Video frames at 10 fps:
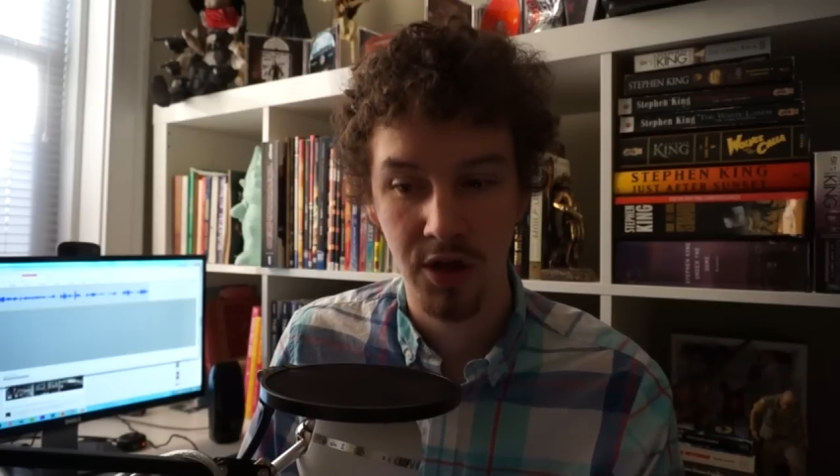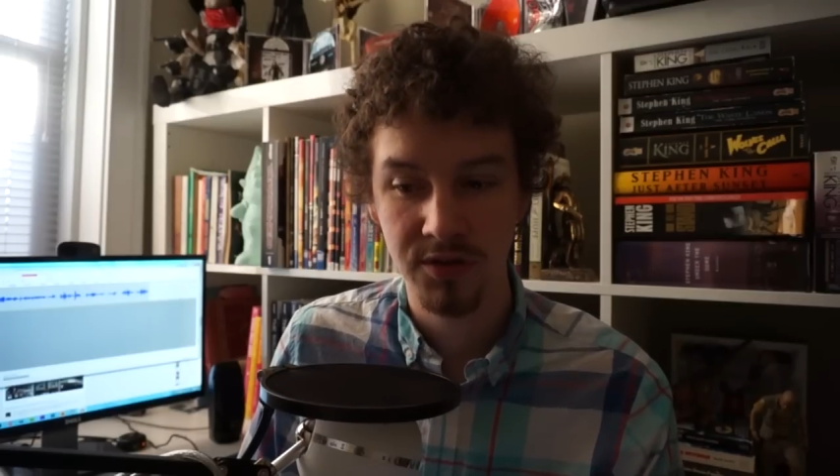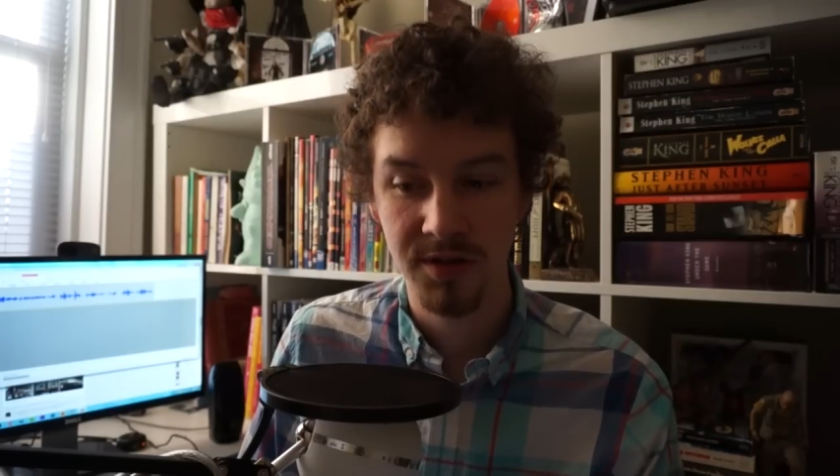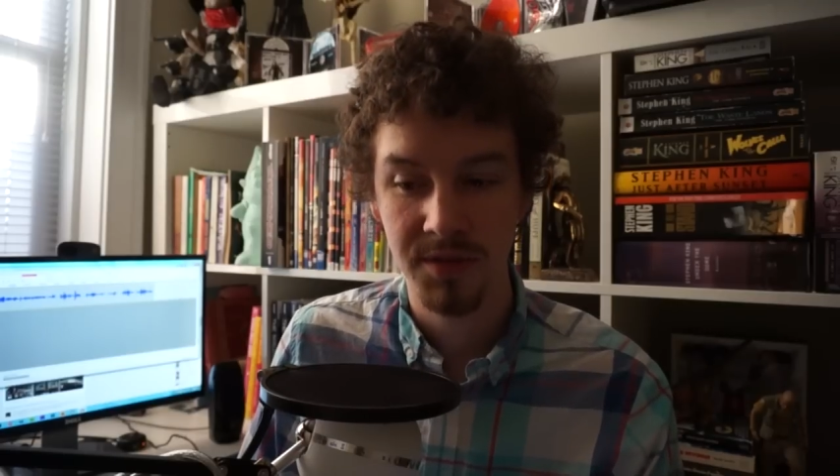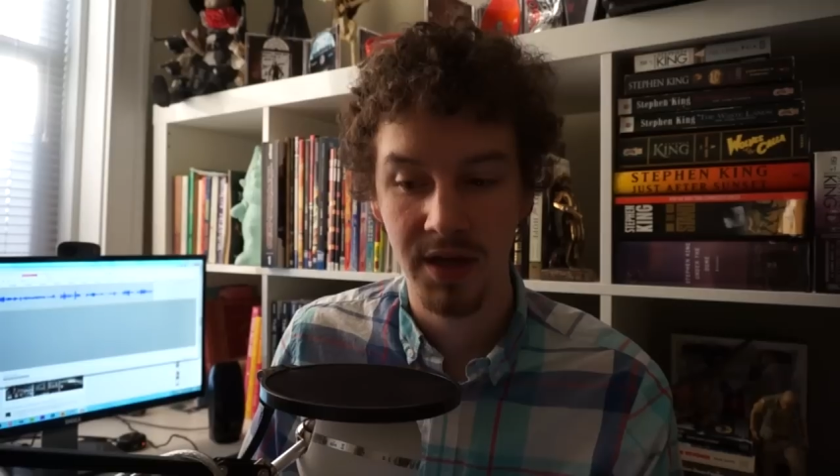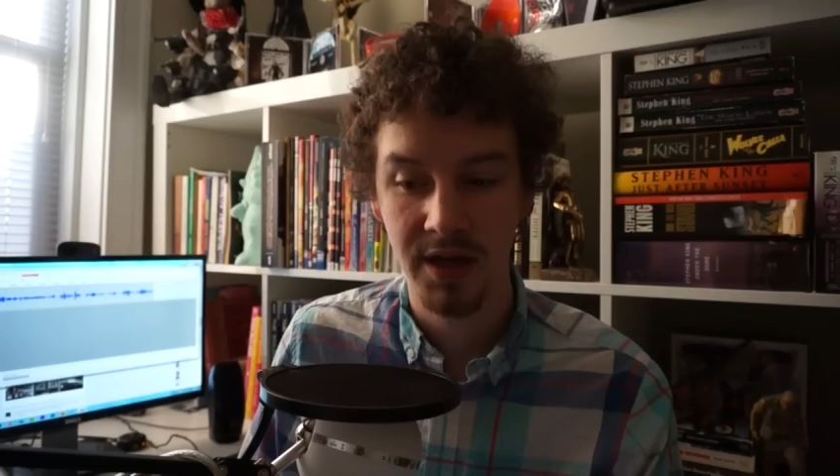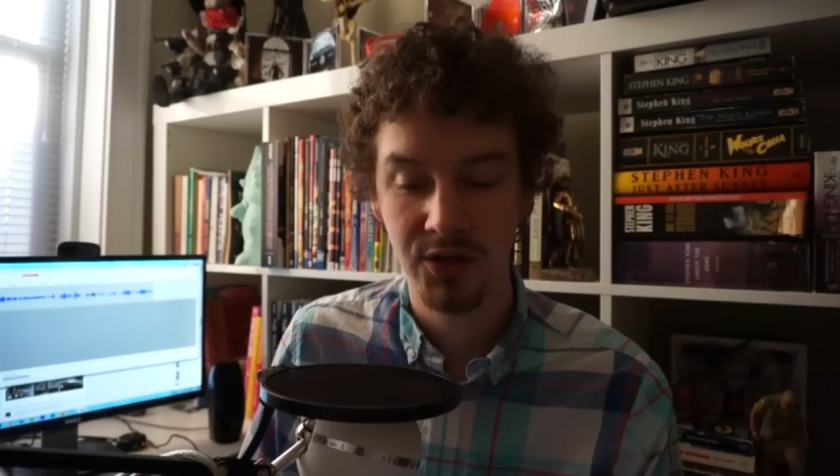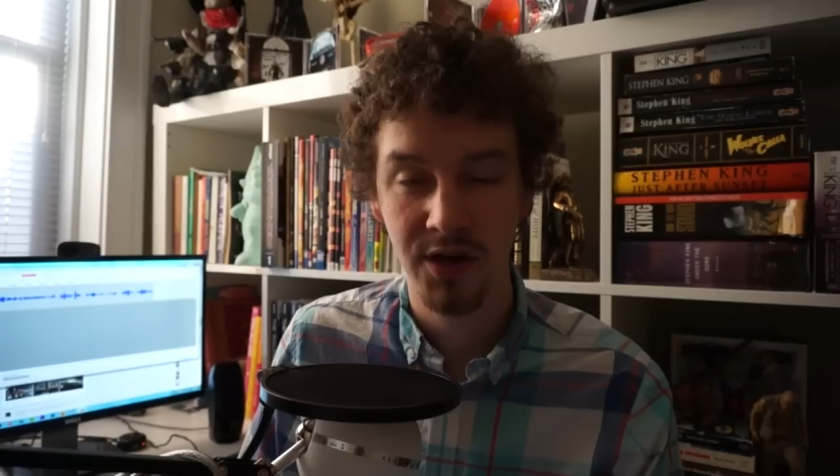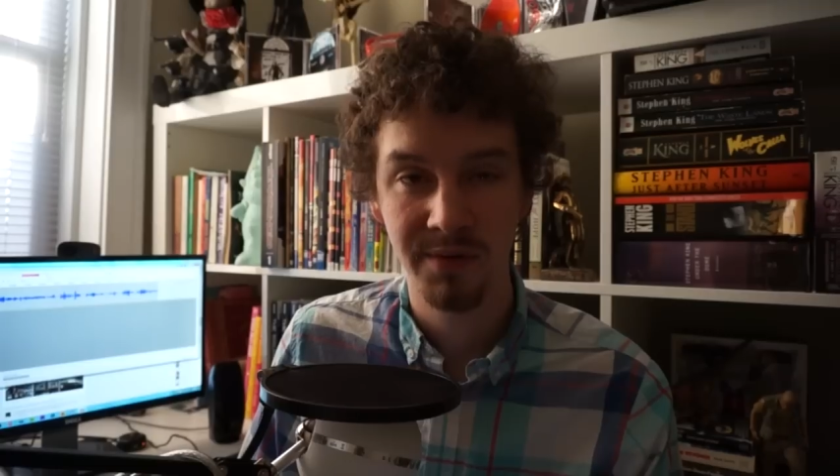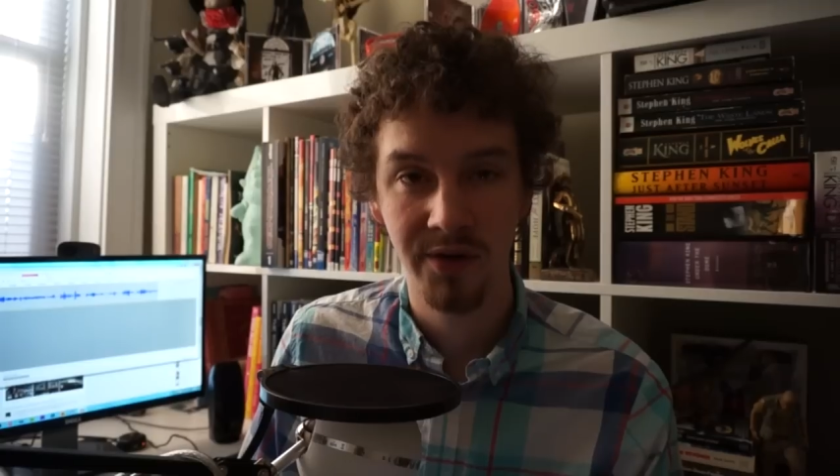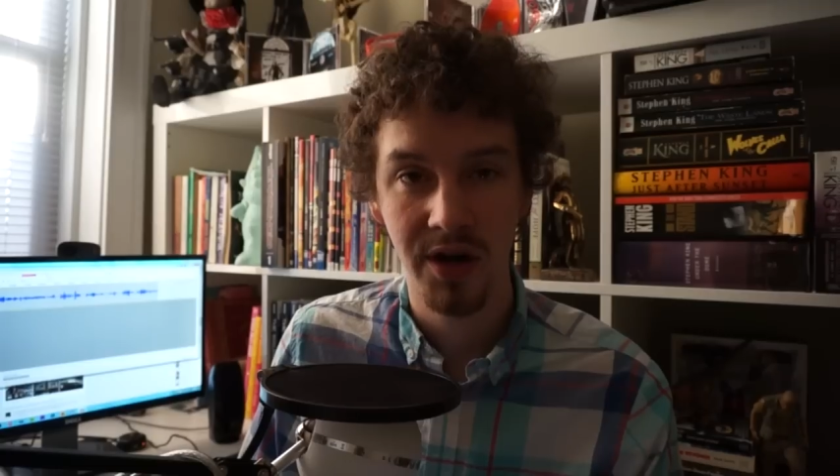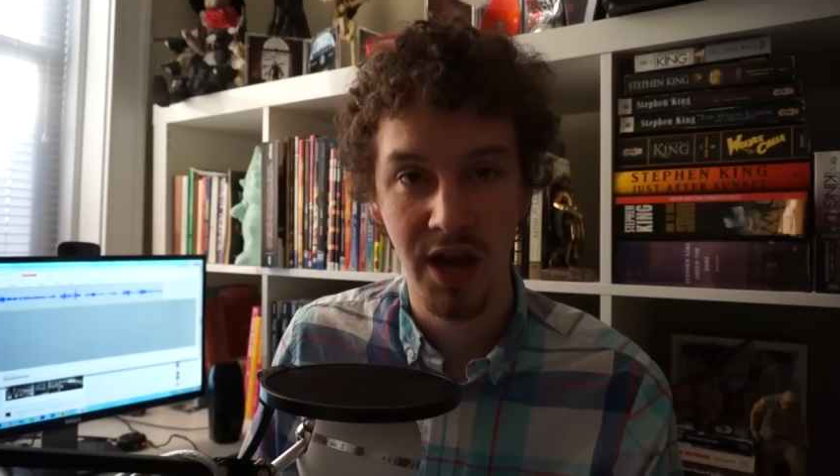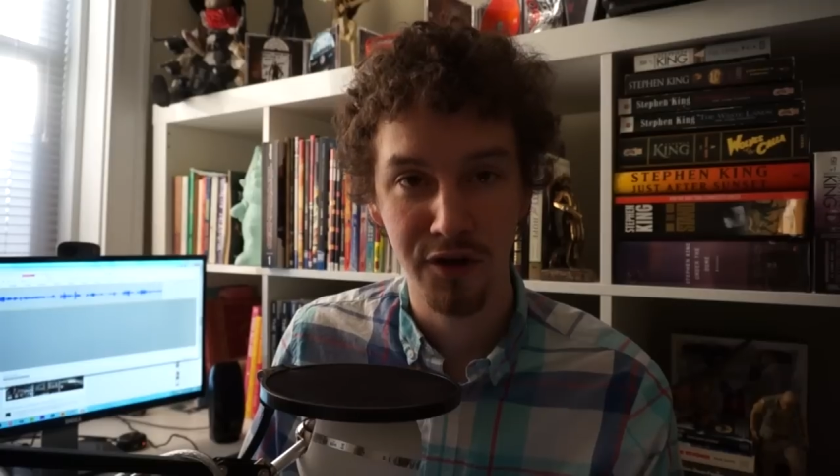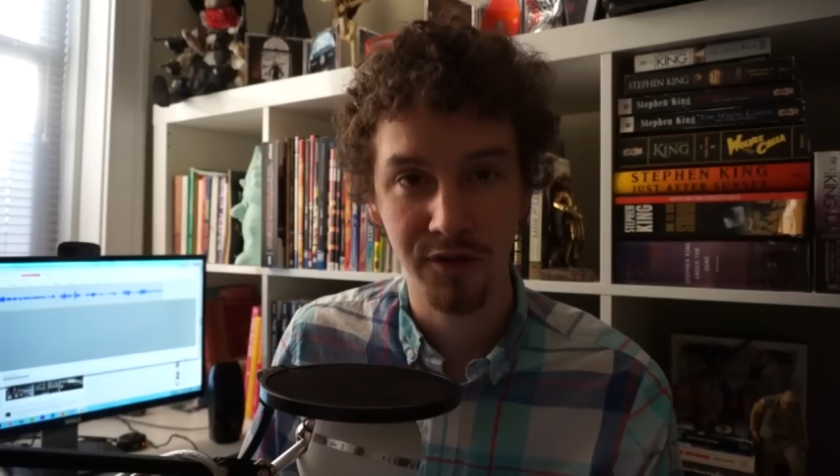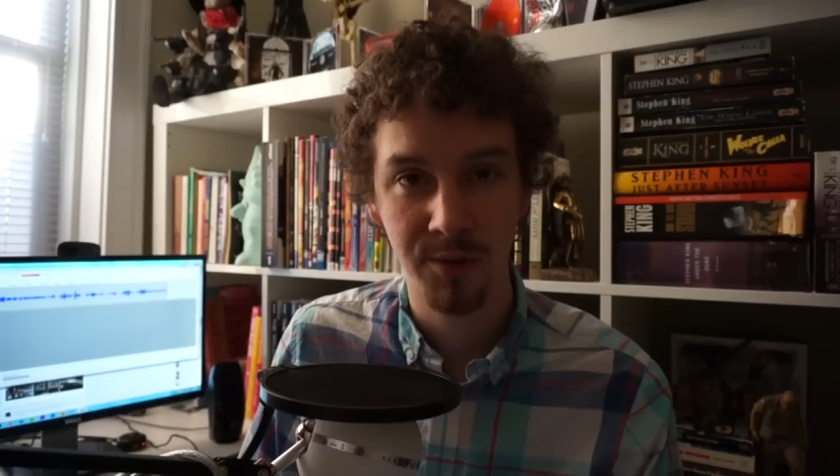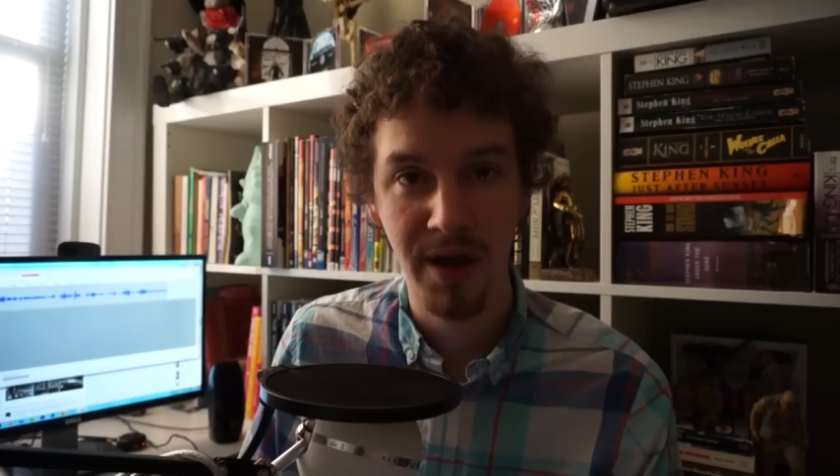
though, and something I try to be very careful